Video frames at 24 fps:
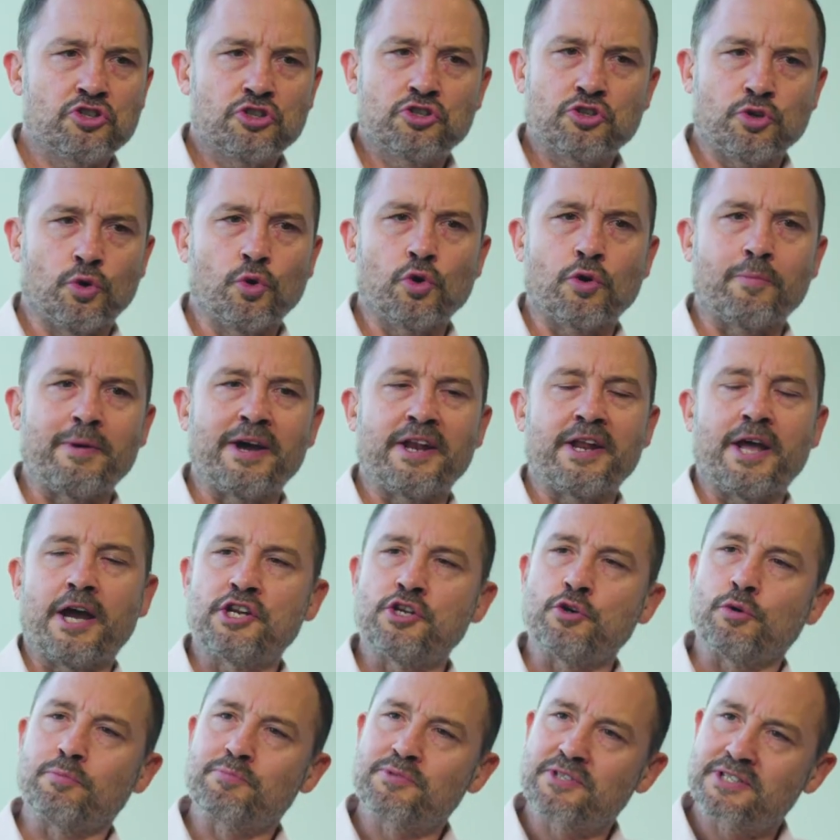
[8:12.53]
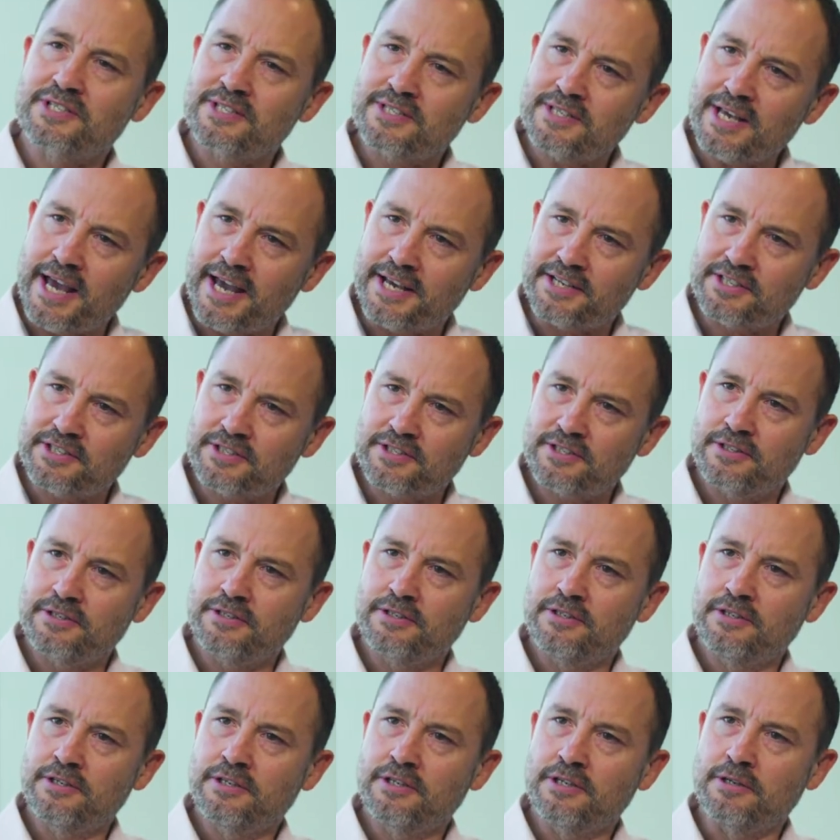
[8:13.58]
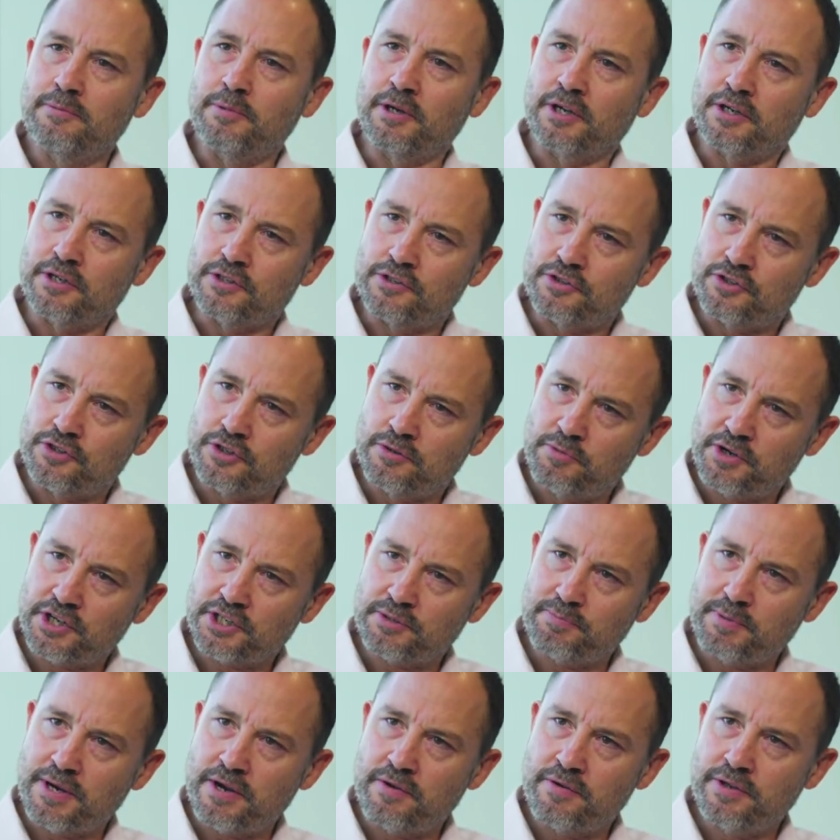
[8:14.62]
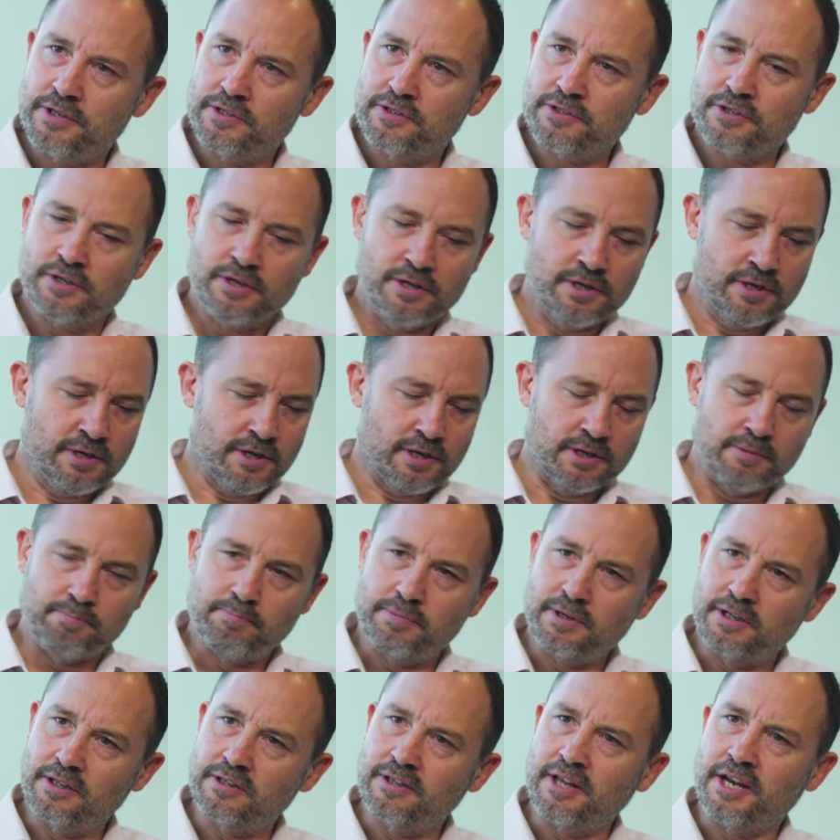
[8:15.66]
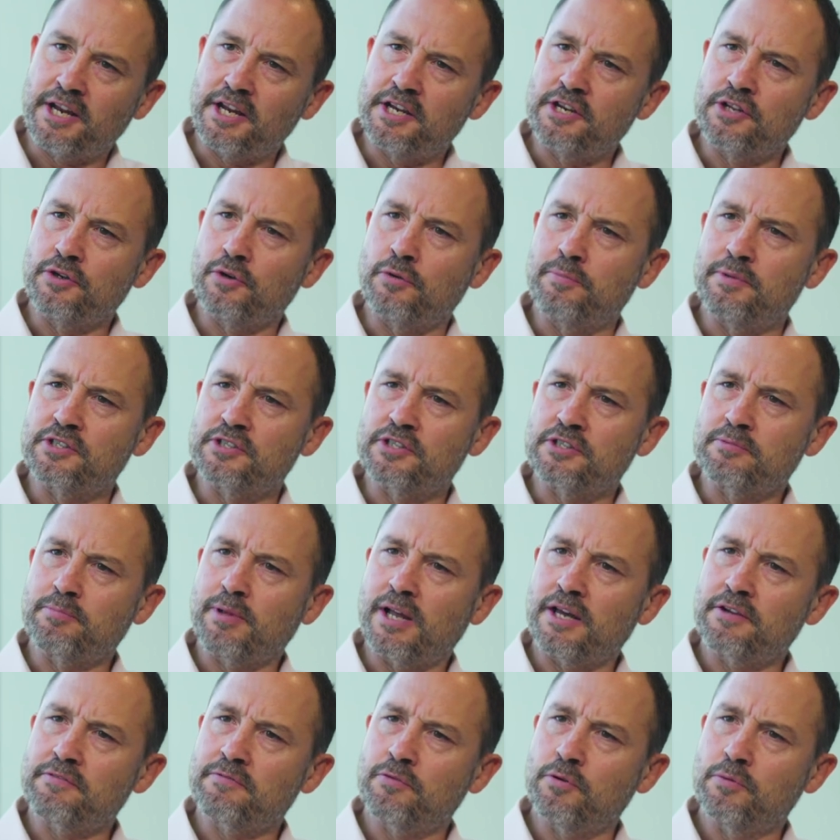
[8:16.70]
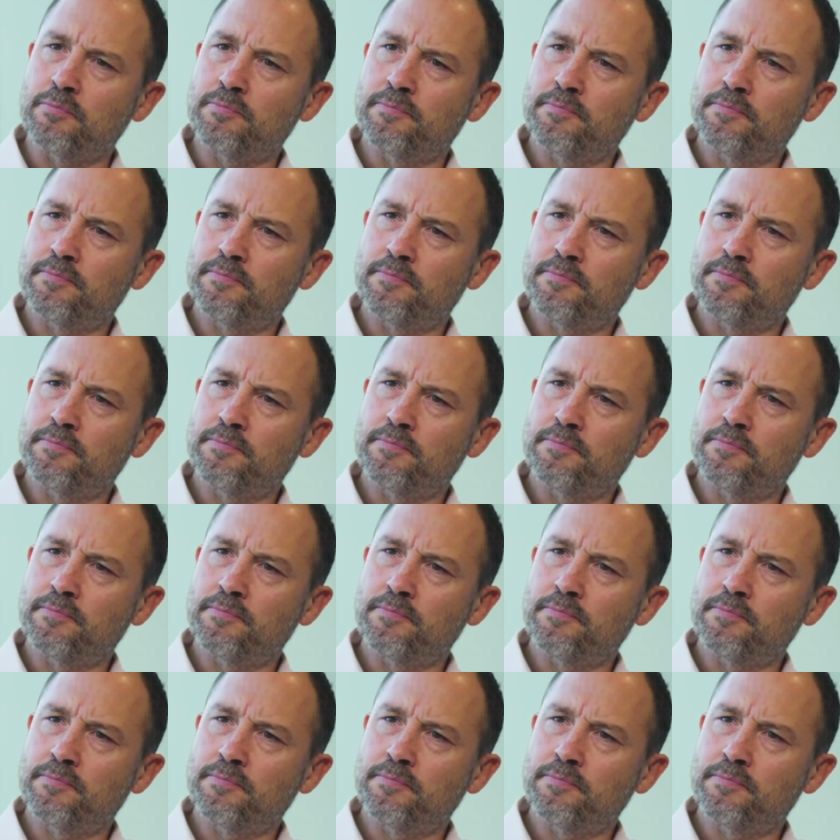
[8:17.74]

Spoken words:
to talk about how do you obsess about consumer experience and build that into your business platform.